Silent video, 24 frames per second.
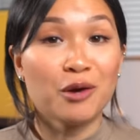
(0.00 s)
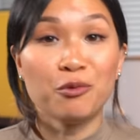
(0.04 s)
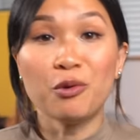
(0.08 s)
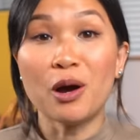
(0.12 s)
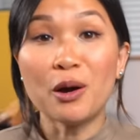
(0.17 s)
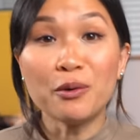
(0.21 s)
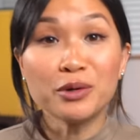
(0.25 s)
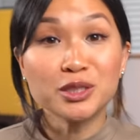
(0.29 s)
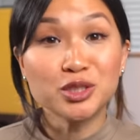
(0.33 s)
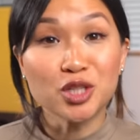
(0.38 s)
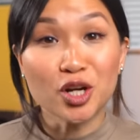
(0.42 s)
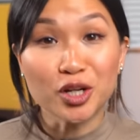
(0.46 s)

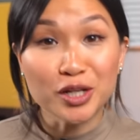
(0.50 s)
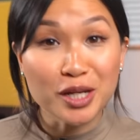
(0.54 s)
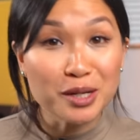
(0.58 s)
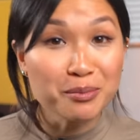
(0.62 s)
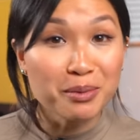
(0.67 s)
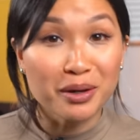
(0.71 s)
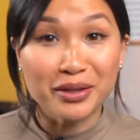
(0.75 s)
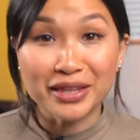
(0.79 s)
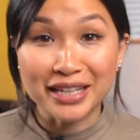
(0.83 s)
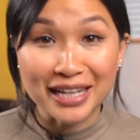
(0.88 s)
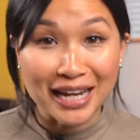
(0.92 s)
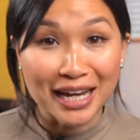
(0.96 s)
While we're talking
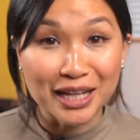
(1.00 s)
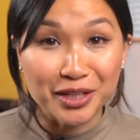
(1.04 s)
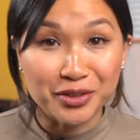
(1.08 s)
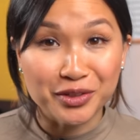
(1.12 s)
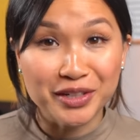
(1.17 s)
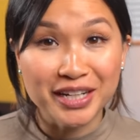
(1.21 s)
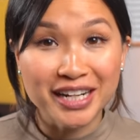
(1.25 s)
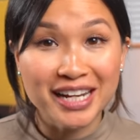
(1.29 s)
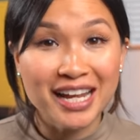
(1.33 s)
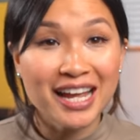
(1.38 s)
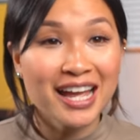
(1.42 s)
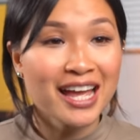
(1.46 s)
about the
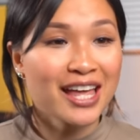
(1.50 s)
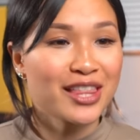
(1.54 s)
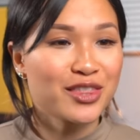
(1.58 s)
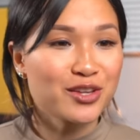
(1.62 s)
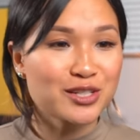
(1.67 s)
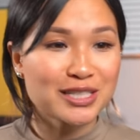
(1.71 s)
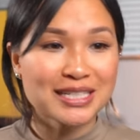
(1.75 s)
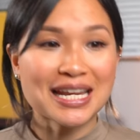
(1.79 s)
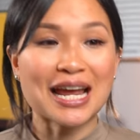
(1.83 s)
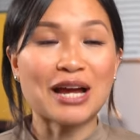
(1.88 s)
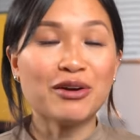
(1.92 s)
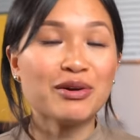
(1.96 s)
gallery,
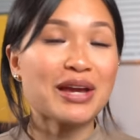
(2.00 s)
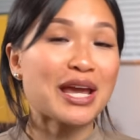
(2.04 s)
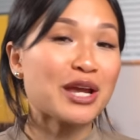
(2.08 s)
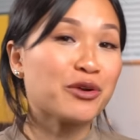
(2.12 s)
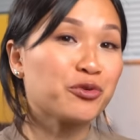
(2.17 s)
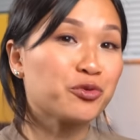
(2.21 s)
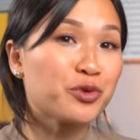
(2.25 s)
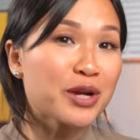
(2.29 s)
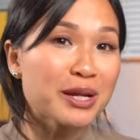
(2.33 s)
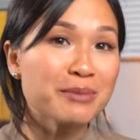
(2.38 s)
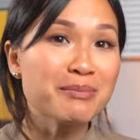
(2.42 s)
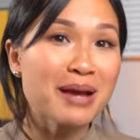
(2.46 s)
there's now a
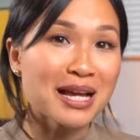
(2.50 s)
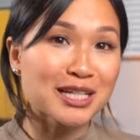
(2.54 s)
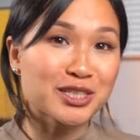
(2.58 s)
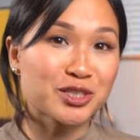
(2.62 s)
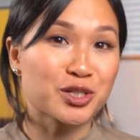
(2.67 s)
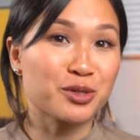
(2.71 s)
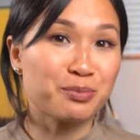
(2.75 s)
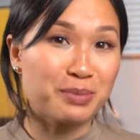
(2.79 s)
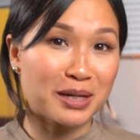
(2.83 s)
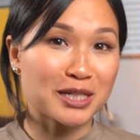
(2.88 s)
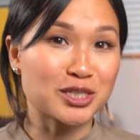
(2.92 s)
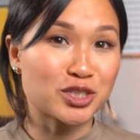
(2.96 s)

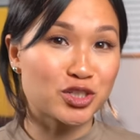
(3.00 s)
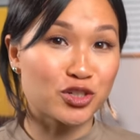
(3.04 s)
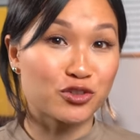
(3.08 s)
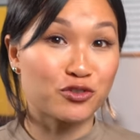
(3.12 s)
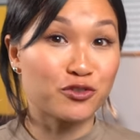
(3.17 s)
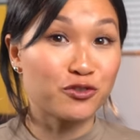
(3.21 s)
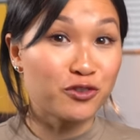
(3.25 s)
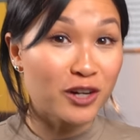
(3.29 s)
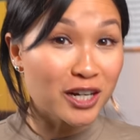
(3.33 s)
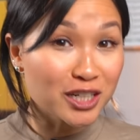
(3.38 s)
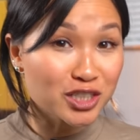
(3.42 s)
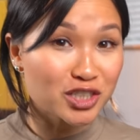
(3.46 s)
remaster picture
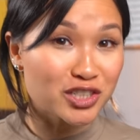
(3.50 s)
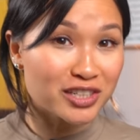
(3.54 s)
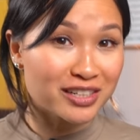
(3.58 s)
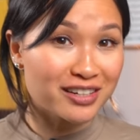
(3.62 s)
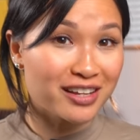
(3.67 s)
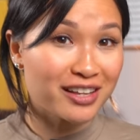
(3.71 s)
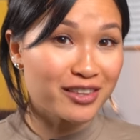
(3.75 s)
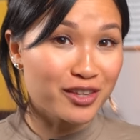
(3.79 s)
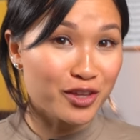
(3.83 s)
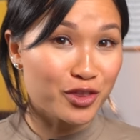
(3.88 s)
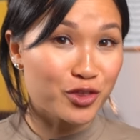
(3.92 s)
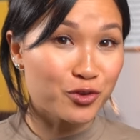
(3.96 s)
function
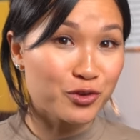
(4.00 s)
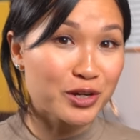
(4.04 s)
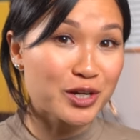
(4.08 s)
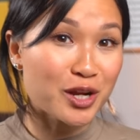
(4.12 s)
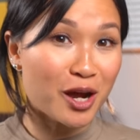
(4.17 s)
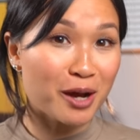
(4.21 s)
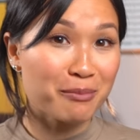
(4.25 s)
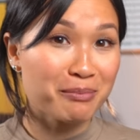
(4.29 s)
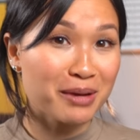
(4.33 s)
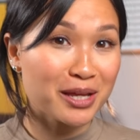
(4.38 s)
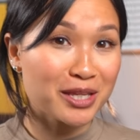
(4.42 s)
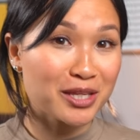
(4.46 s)
in the three
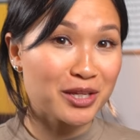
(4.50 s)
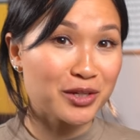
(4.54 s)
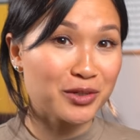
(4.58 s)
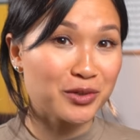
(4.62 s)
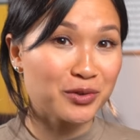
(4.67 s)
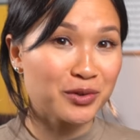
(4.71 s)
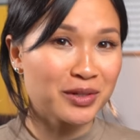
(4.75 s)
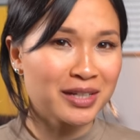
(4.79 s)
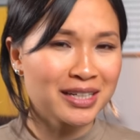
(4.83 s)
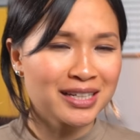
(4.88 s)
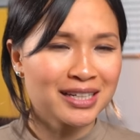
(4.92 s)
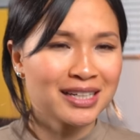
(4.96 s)
dot menu.